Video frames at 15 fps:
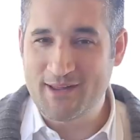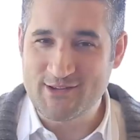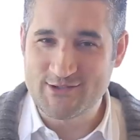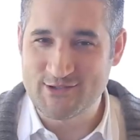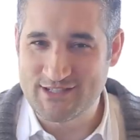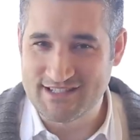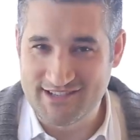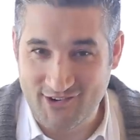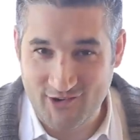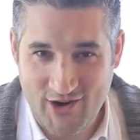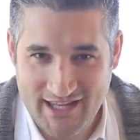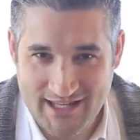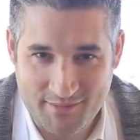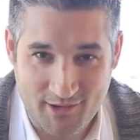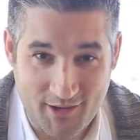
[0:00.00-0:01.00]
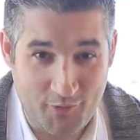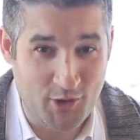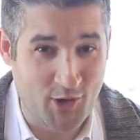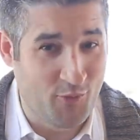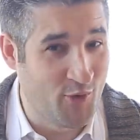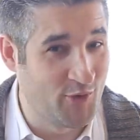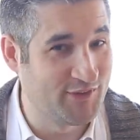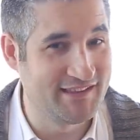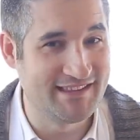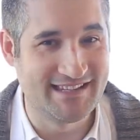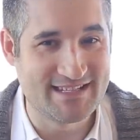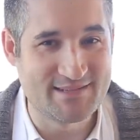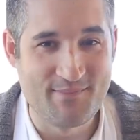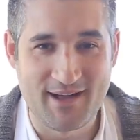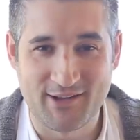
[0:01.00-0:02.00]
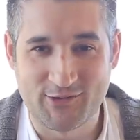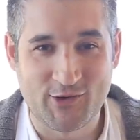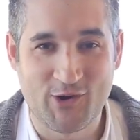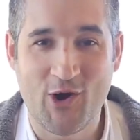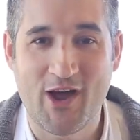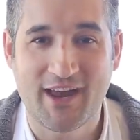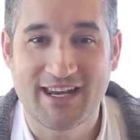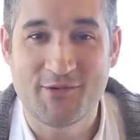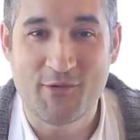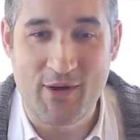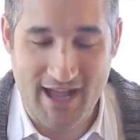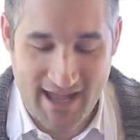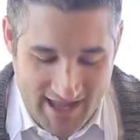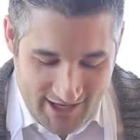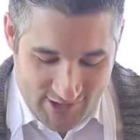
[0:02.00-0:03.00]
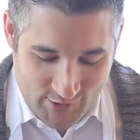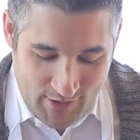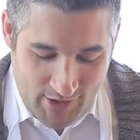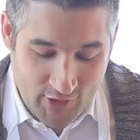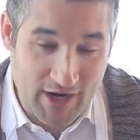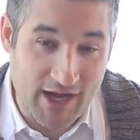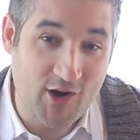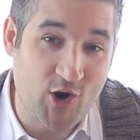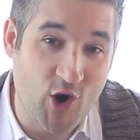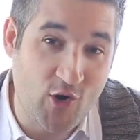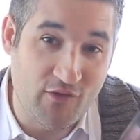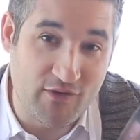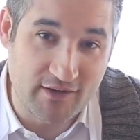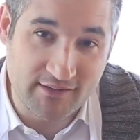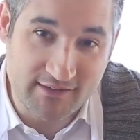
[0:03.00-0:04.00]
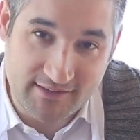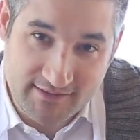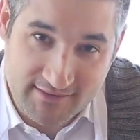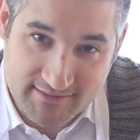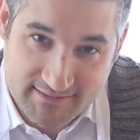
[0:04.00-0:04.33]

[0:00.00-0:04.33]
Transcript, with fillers: Tomato sauce is incredible, and we don't want the smell to go anywhere, so we're going to cover it